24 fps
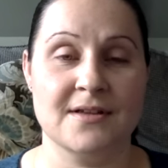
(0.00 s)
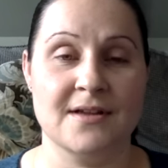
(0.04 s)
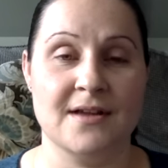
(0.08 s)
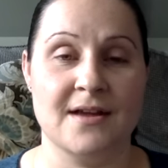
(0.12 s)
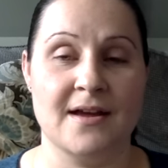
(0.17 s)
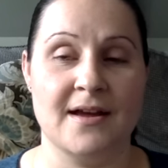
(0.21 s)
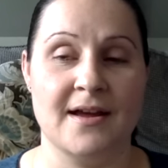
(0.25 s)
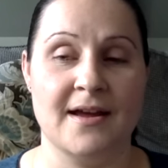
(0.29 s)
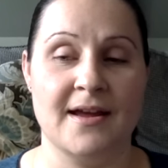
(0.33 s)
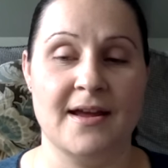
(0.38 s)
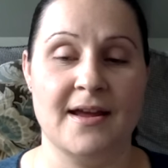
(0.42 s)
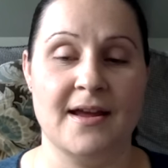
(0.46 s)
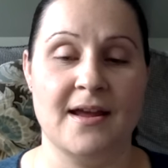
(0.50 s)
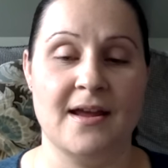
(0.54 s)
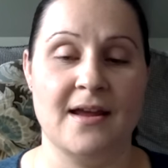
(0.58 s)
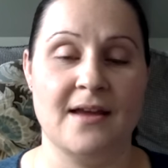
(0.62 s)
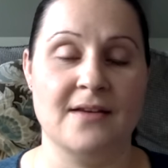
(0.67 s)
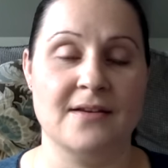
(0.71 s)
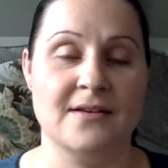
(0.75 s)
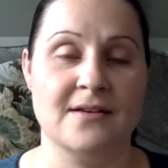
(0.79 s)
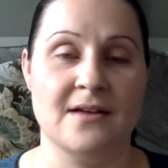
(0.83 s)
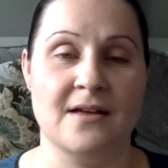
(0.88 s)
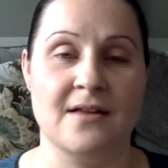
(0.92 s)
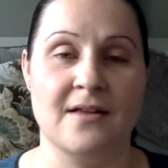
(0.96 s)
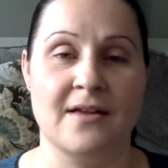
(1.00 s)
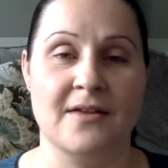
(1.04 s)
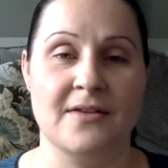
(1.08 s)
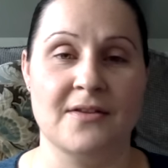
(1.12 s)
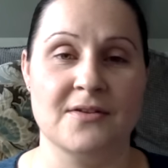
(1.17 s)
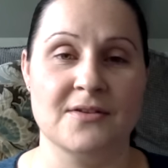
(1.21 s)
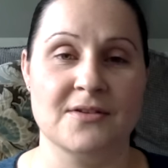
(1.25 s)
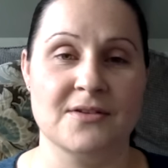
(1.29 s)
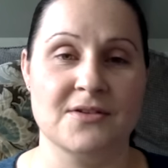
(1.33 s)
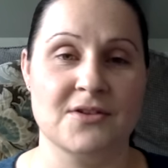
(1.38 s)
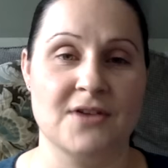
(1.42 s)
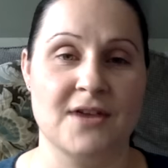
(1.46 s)
I did not like
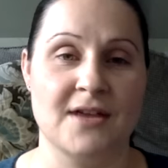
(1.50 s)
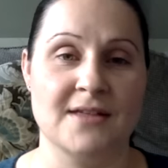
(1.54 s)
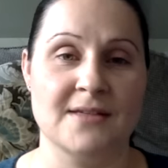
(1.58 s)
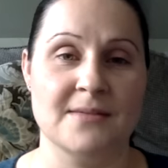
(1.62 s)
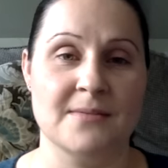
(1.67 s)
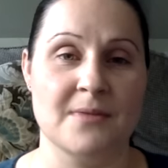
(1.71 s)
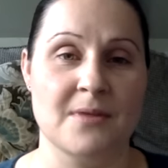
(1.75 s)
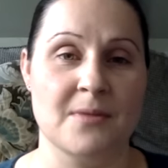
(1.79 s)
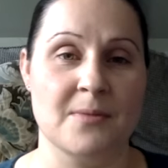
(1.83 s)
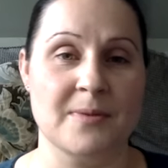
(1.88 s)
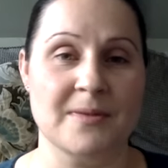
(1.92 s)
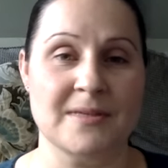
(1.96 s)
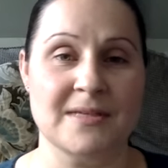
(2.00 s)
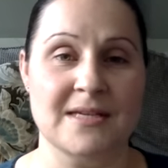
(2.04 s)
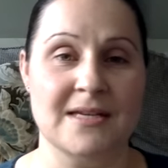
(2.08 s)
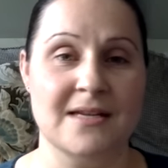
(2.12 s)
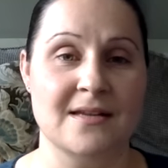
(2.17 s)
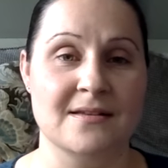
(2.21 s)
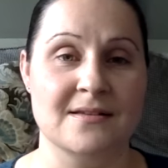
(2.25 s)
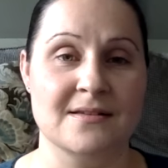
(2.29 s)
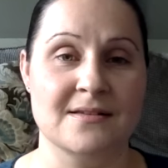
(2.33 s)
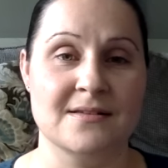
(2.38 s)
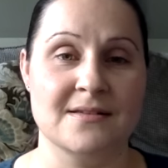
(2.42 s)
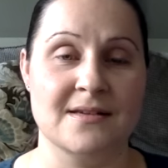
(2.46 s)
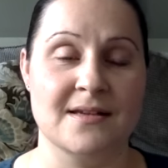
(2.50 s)
those. I tried some of the petites,